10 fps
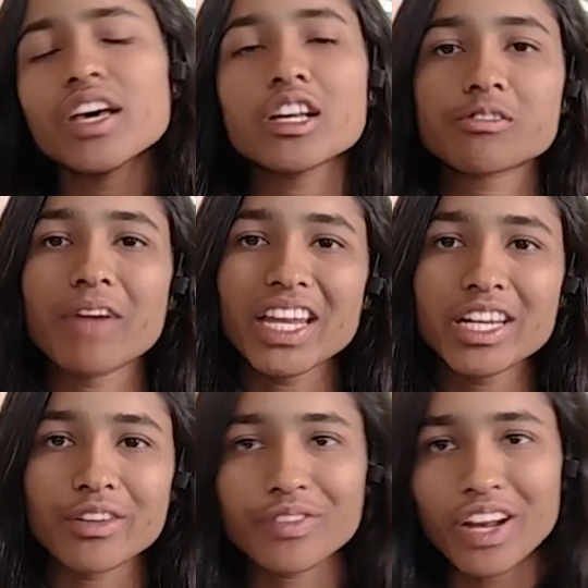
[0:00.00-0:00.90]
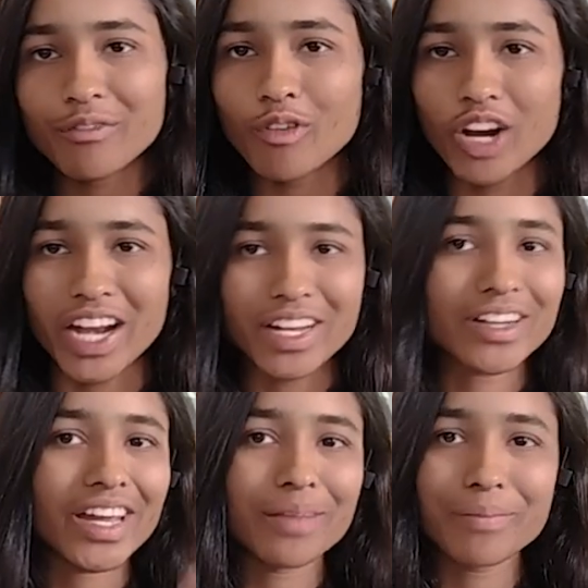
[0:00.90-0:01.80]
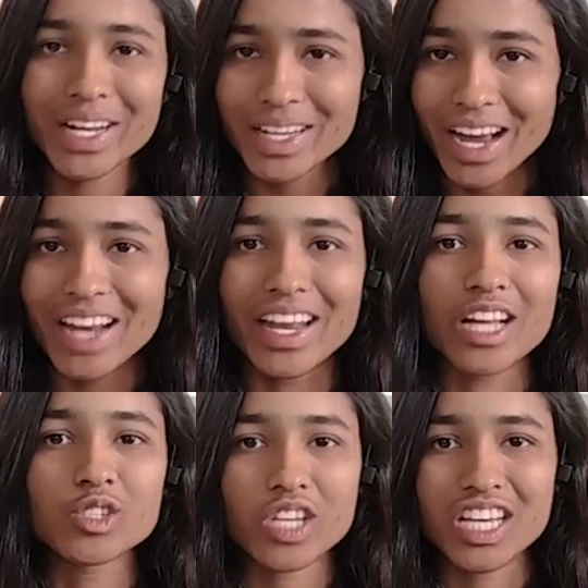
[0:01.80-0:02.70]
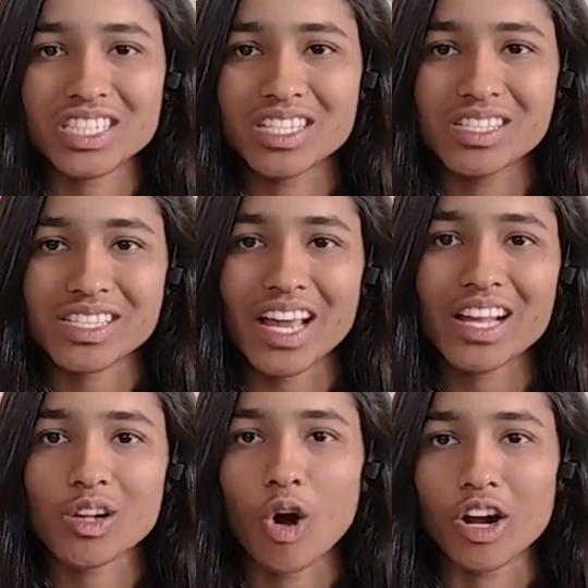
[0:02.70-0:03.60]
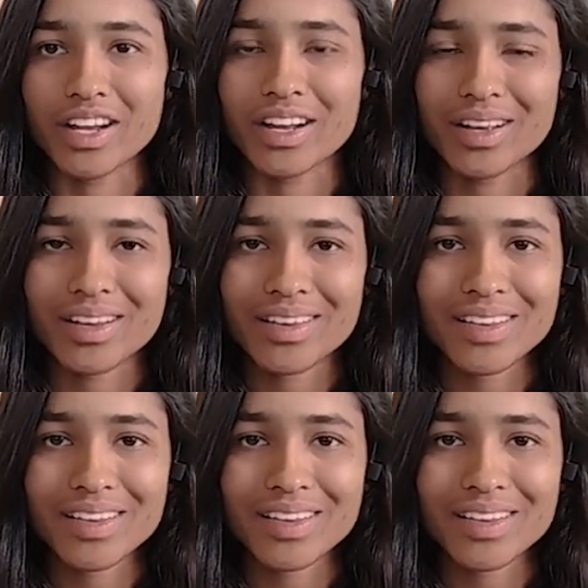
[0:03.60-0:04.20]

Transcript: it's very different for entertainment and educational style content